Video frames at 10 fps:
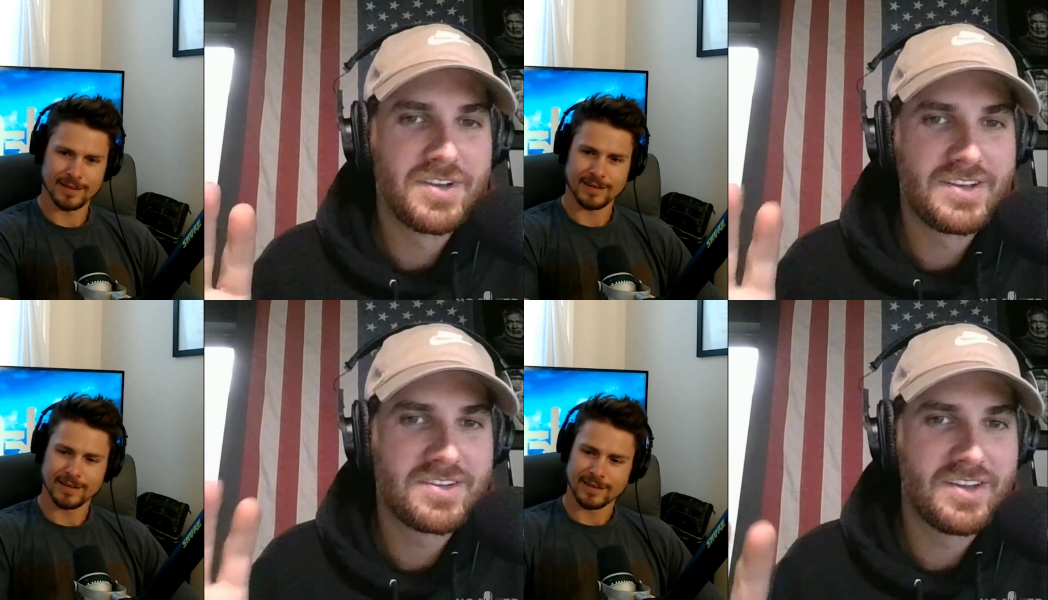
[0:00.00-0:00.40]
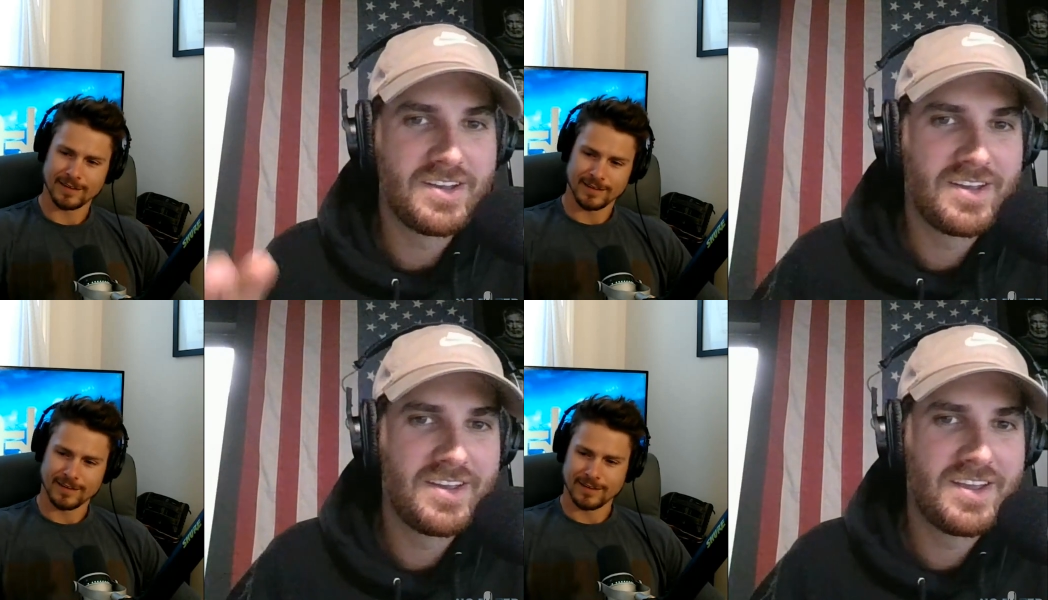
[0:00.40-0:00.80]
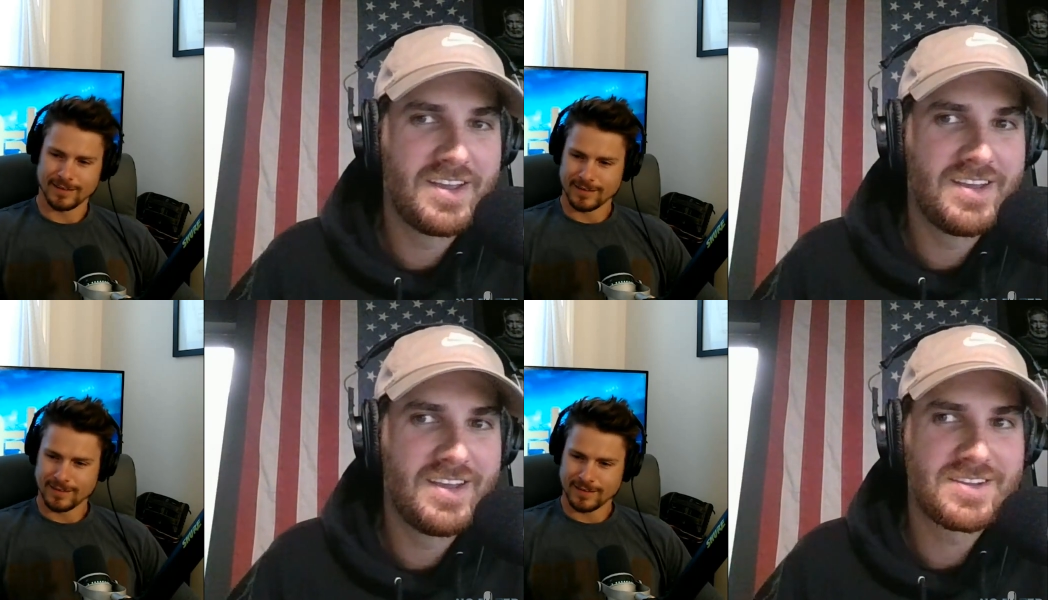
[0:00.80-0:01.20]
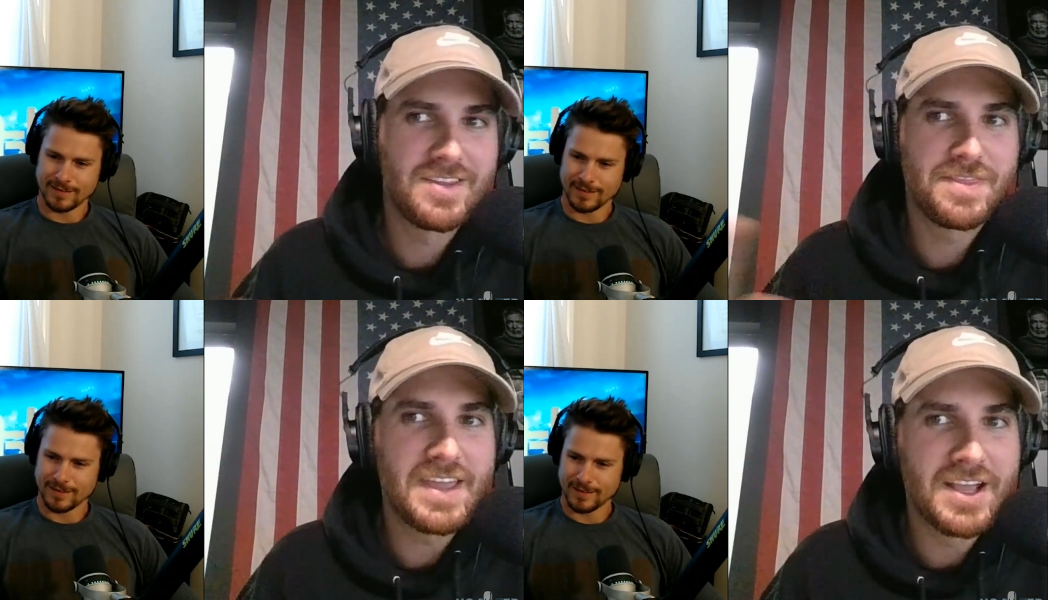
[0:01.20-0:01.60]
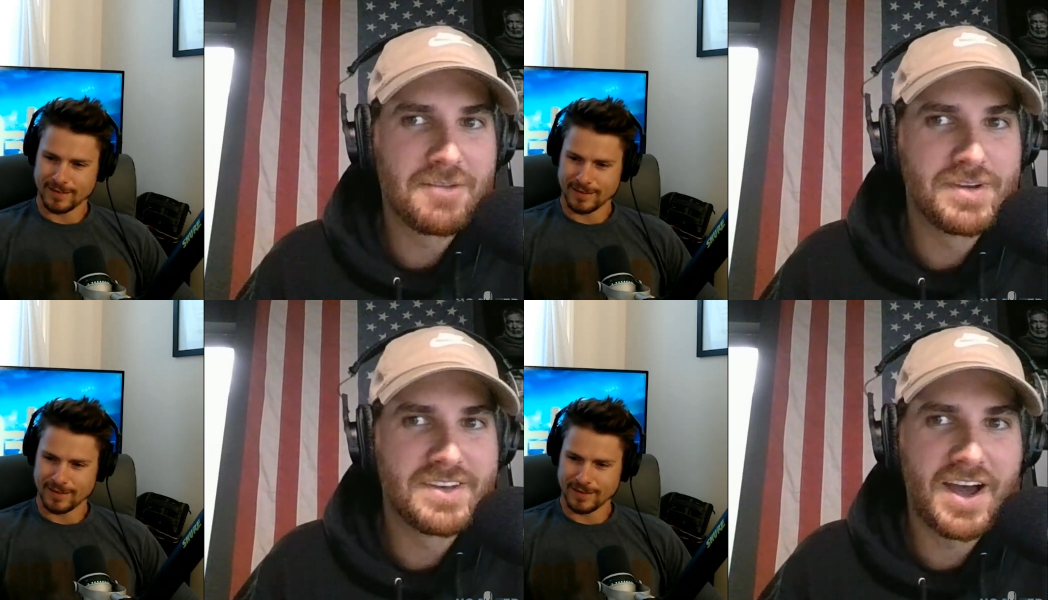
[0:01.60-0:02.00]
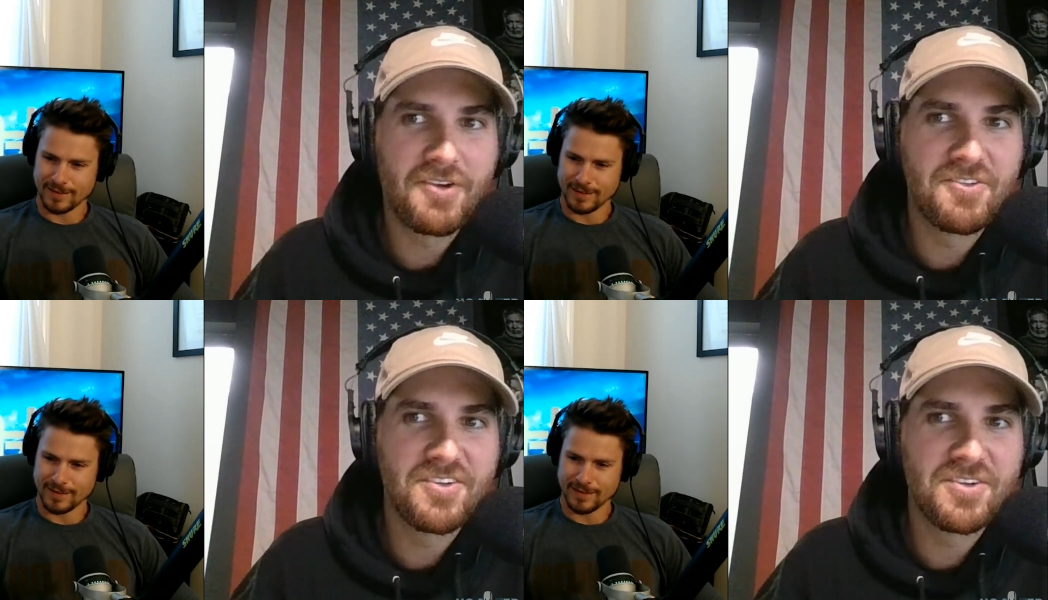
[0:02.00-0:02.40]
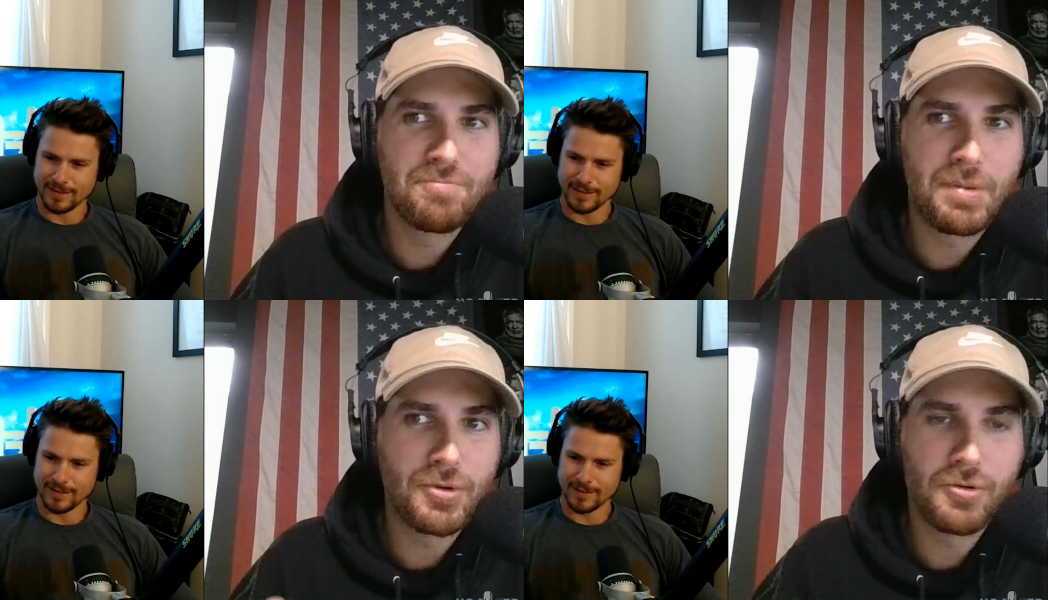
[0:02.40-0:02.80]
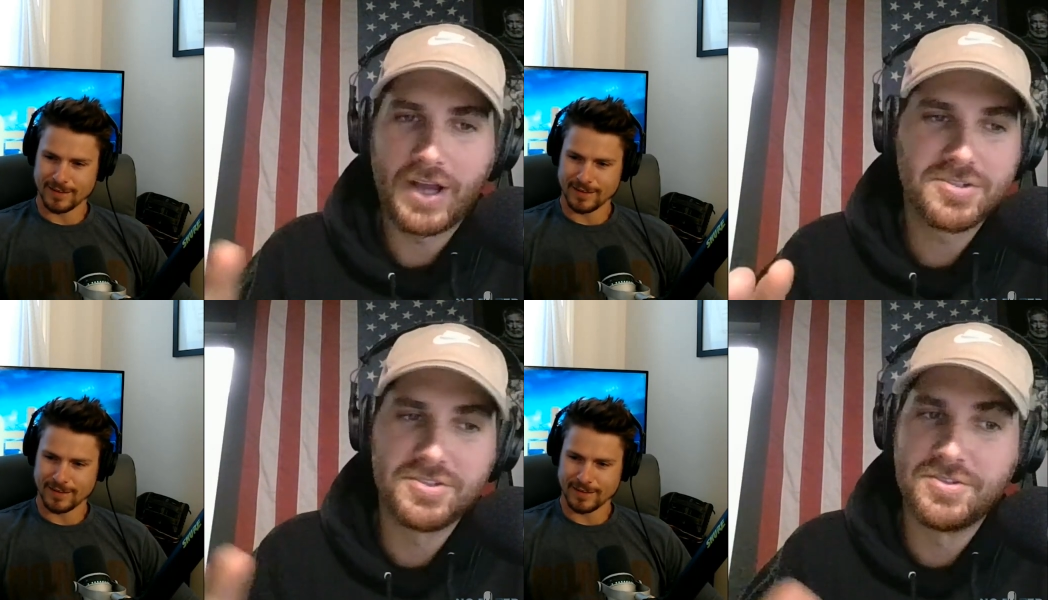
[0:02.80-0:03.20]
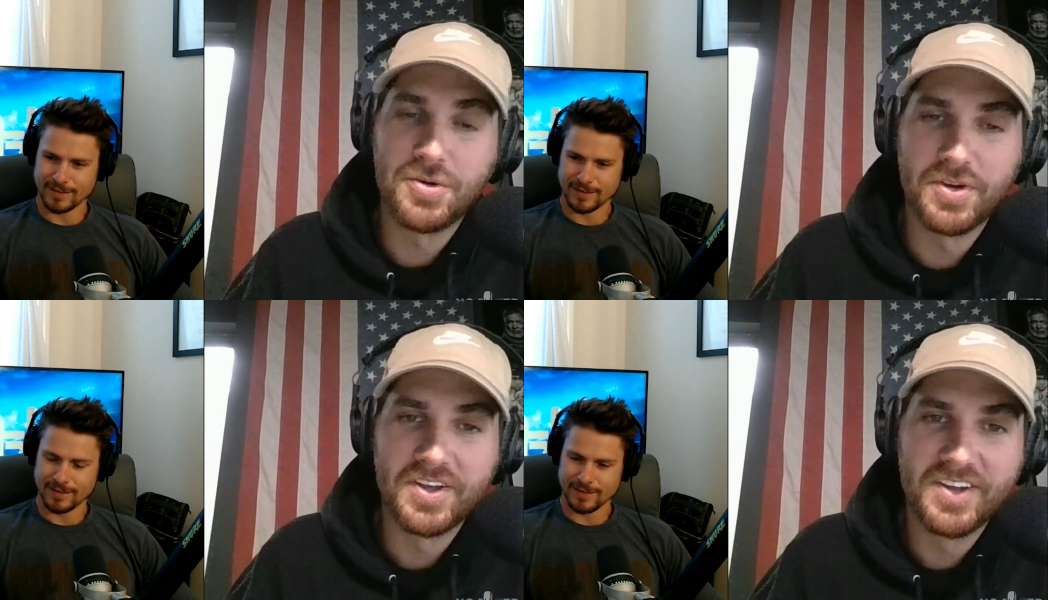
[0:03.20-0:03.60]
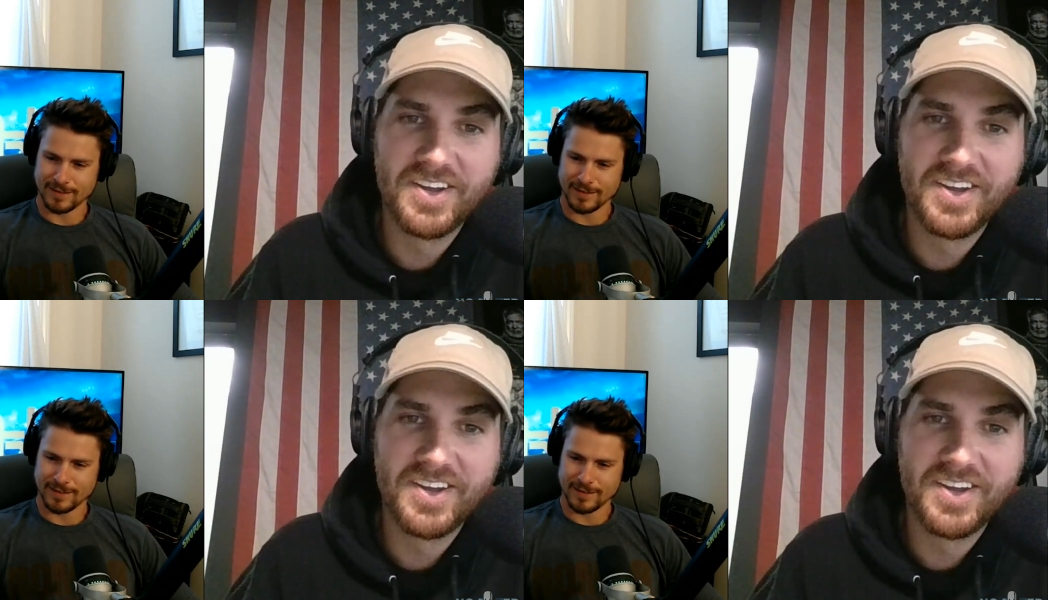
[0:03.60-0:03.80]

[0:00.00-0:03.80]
Speaker 1: It's a, it's a thing, but not people don't actually do it.